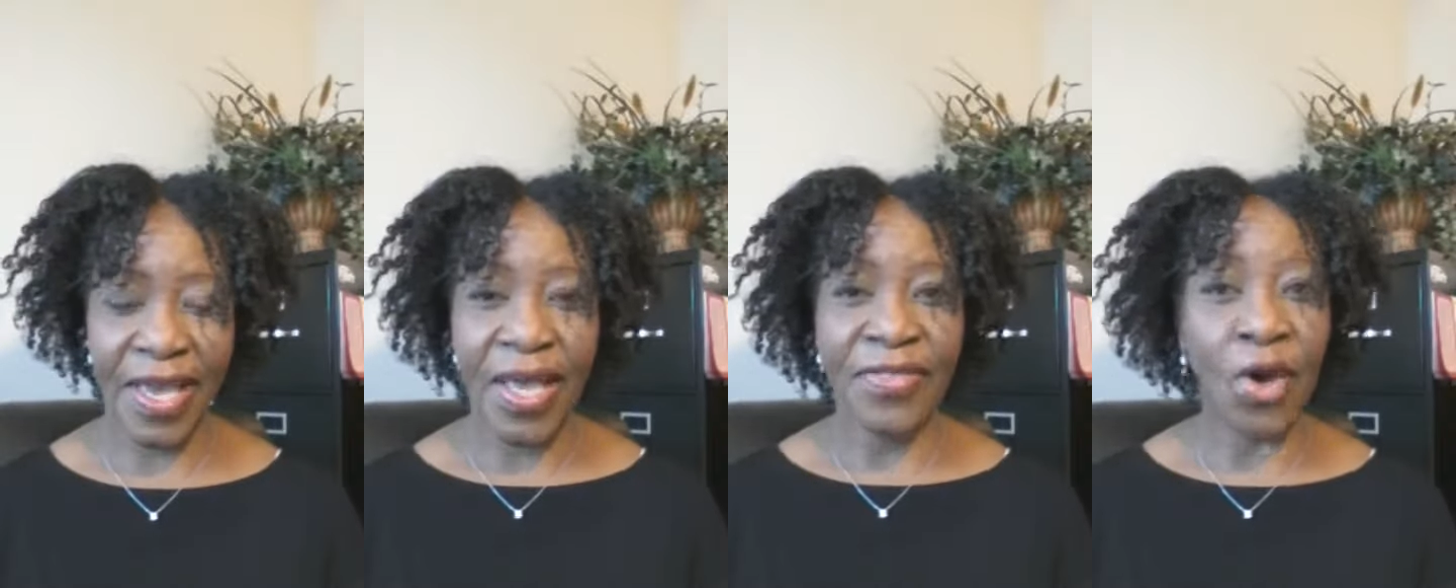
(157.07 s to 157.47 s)

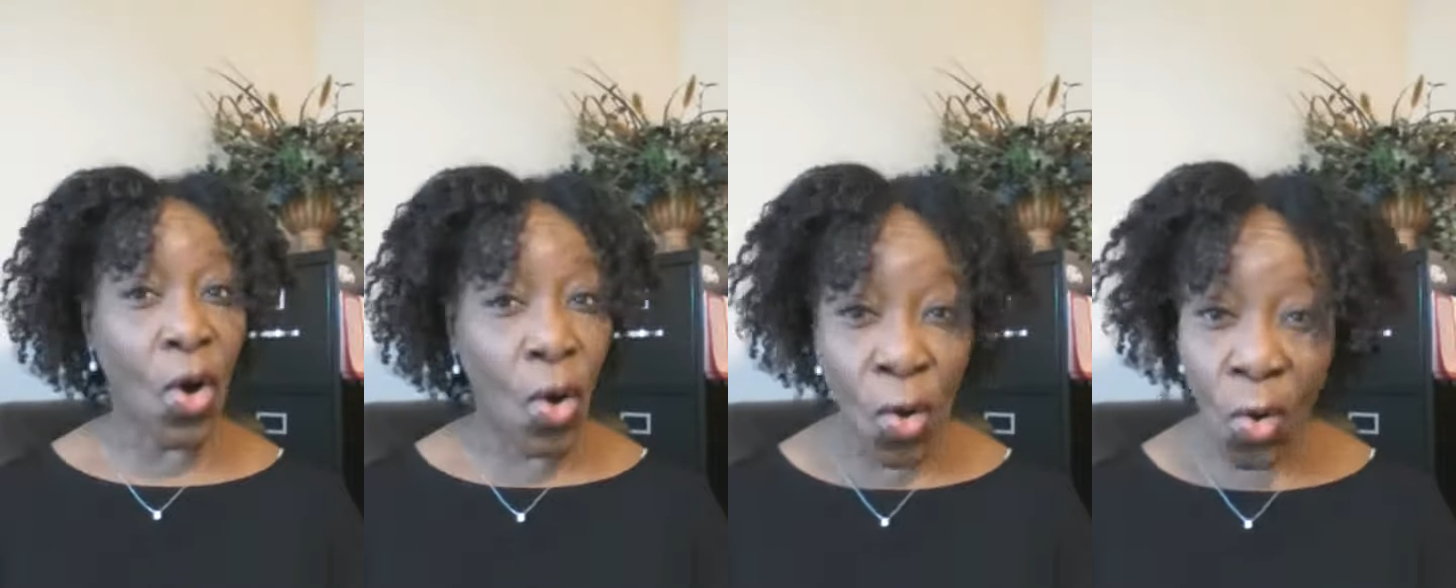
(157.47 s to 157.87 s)
it is
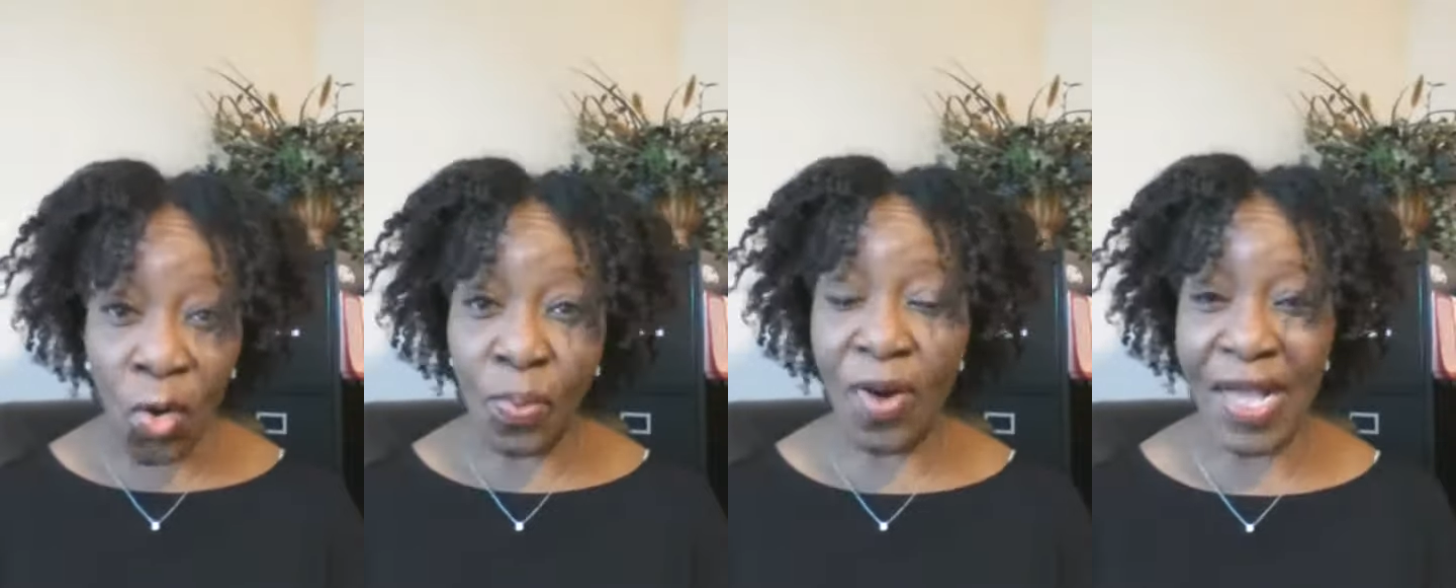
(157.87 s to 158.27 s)
about
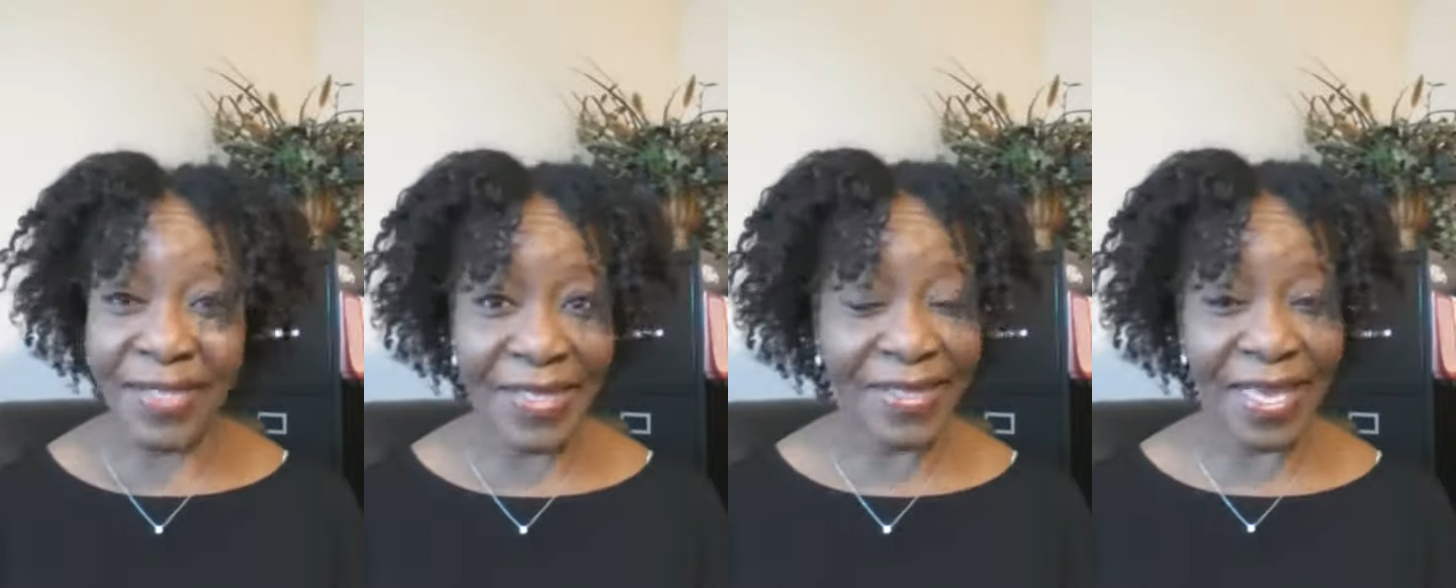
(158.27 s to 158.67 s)

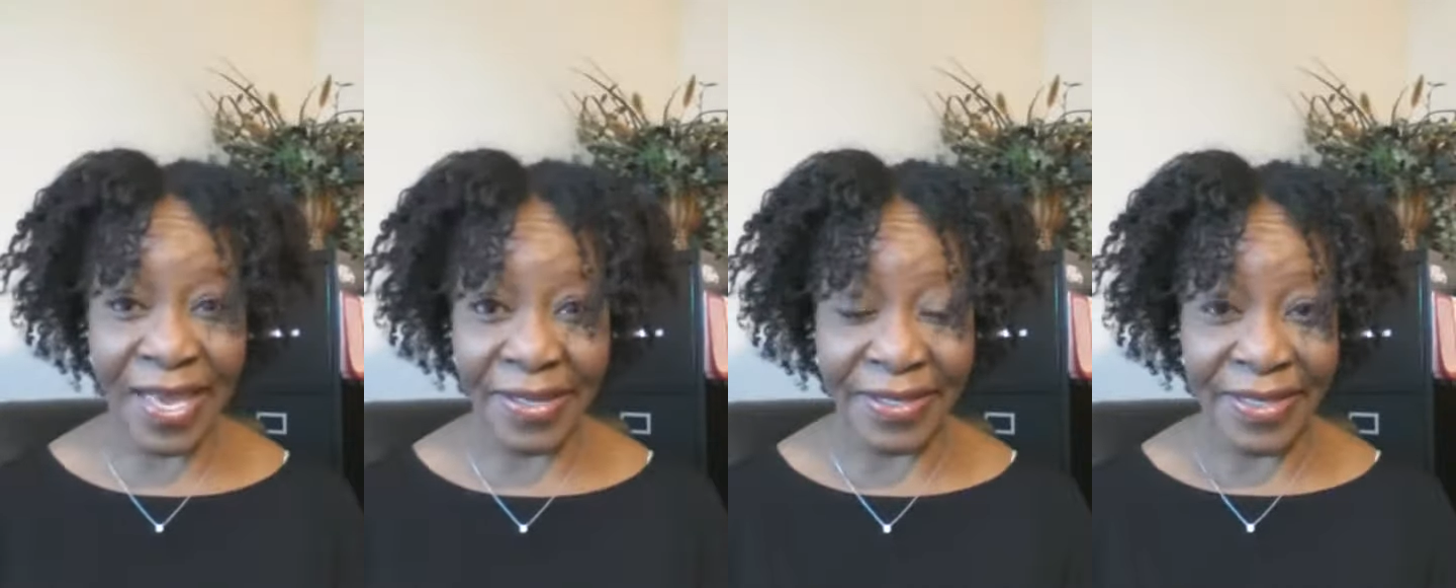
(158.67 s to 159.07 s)
how you
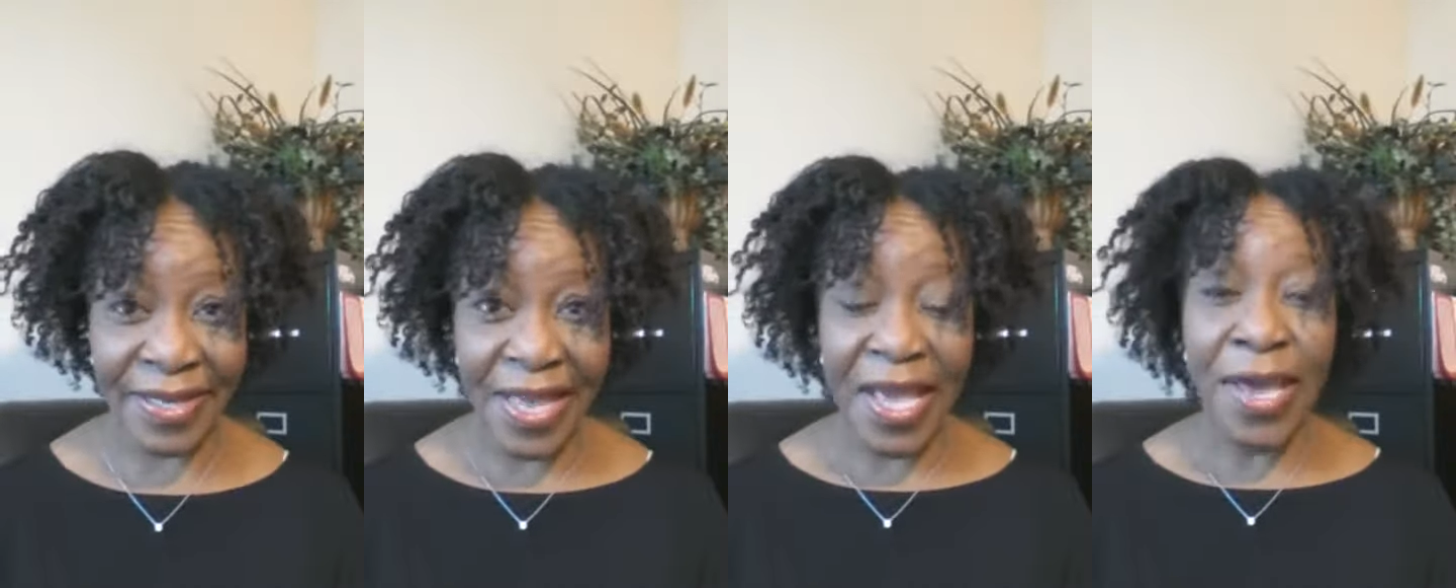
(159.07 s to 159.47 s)

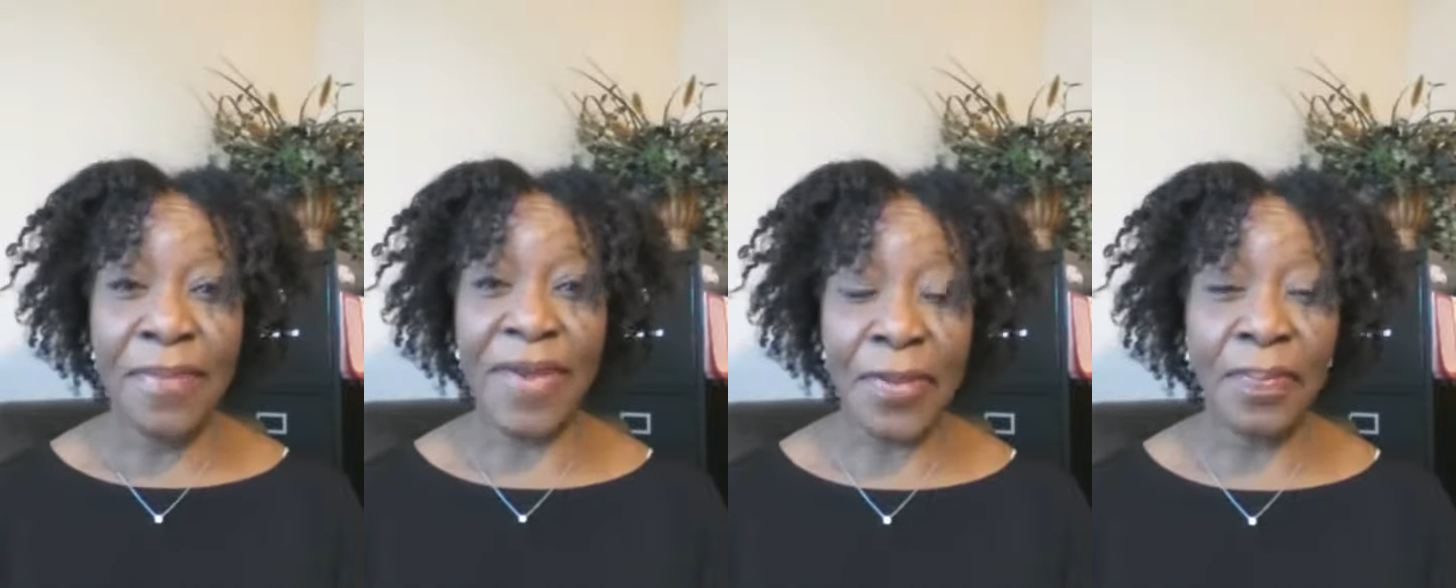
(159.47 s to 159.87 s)
tackle the
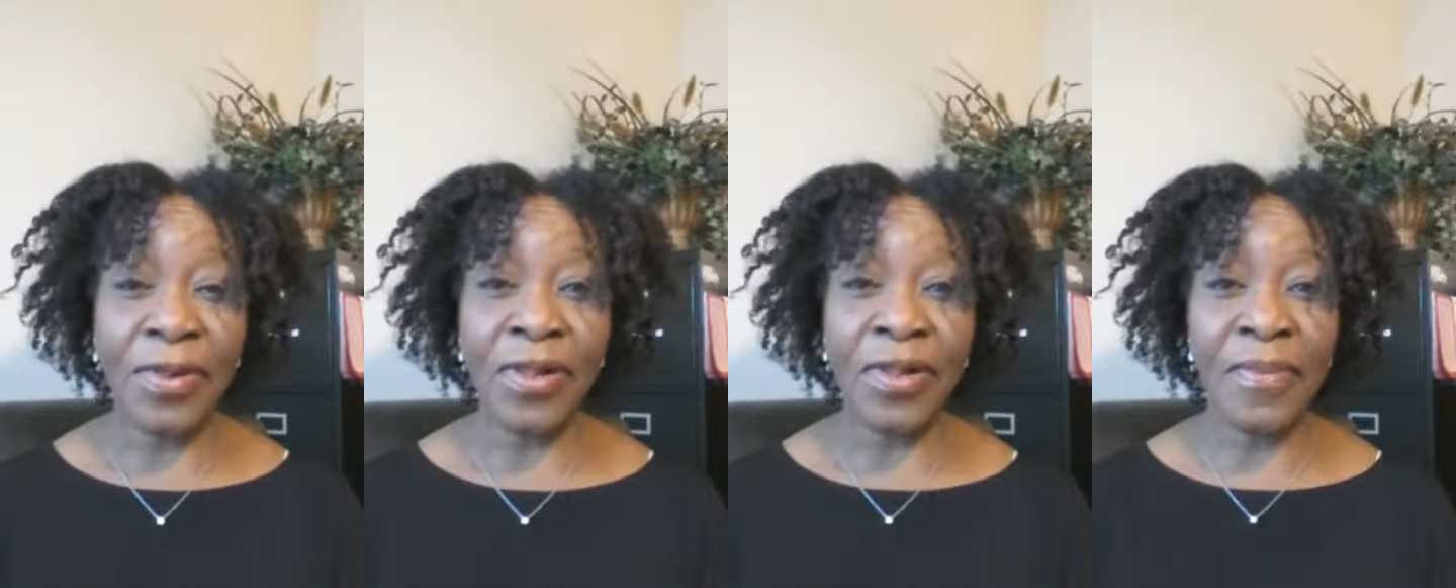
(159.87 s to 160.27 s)

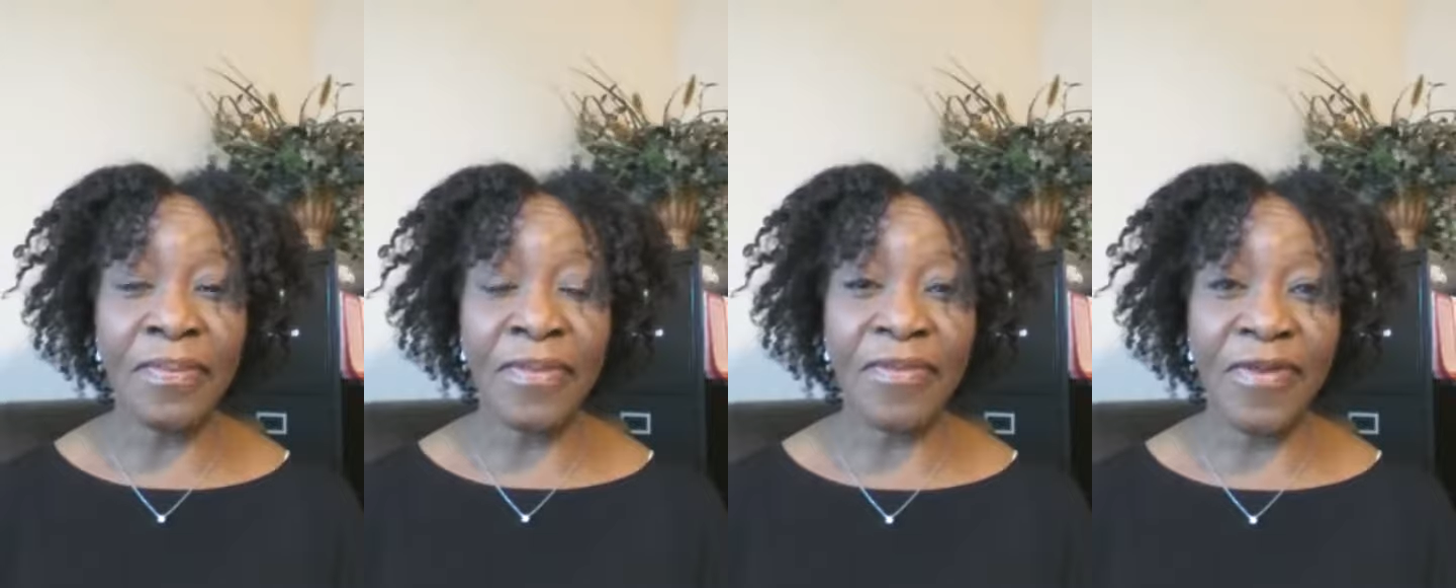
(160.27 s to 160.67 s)
things in
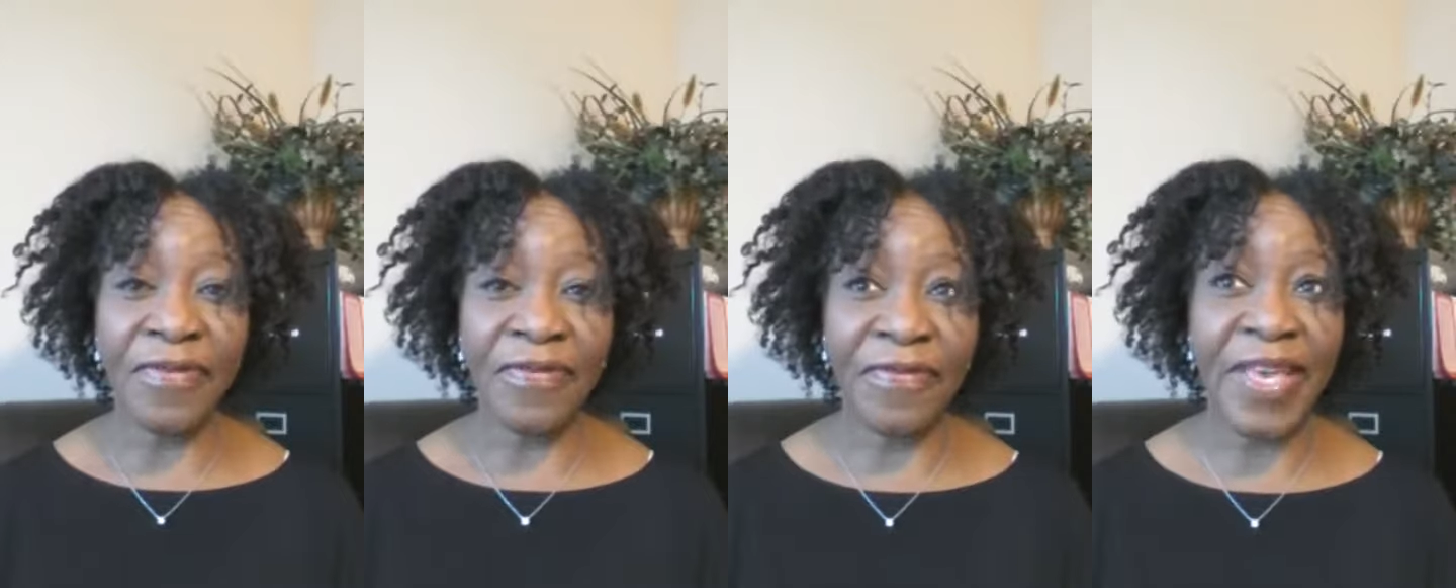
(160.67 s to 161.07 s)
your
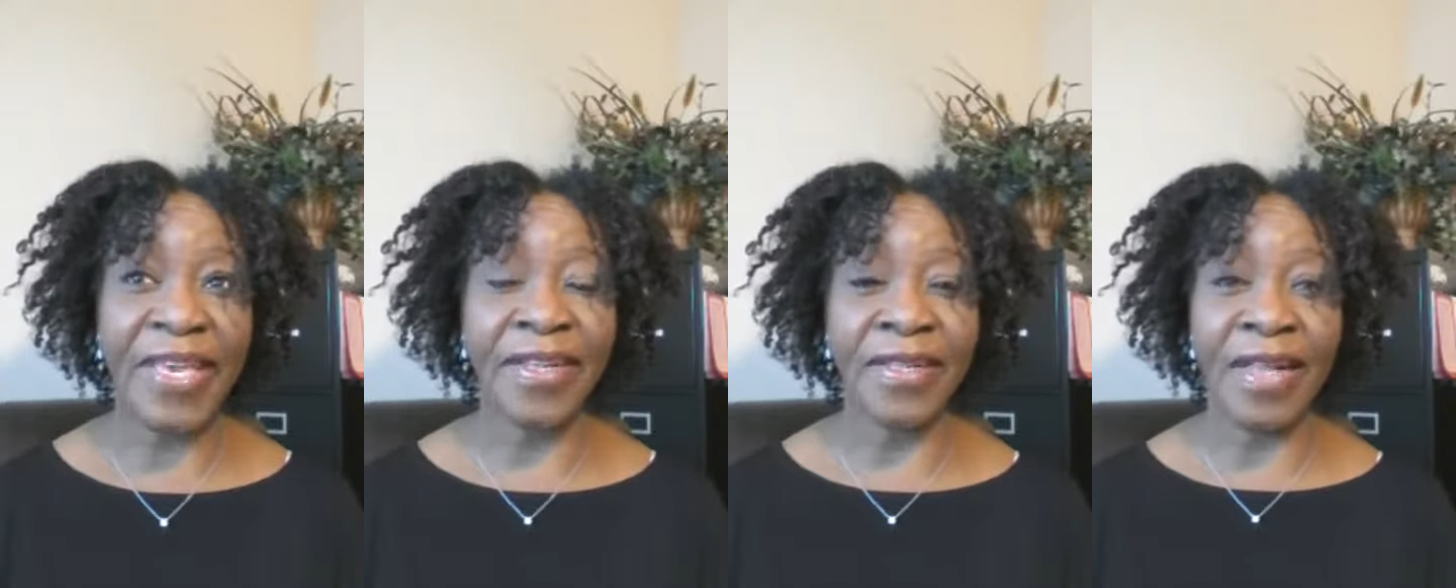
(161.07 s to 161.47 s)

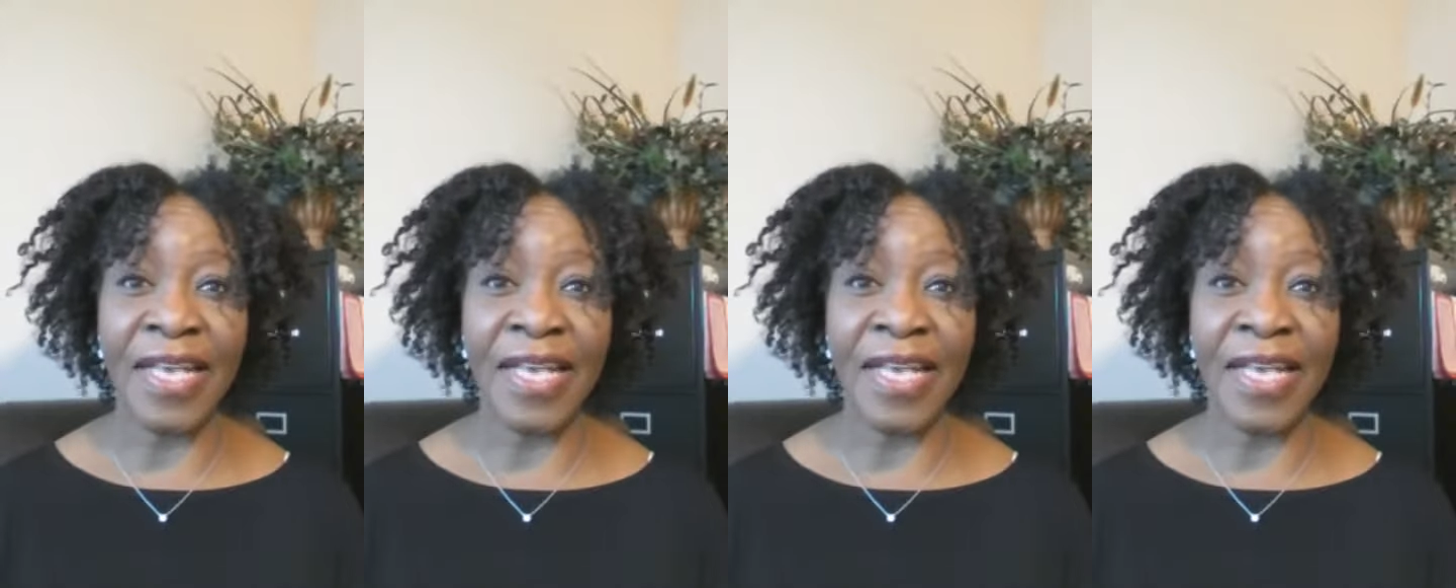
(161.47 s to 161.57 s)
life.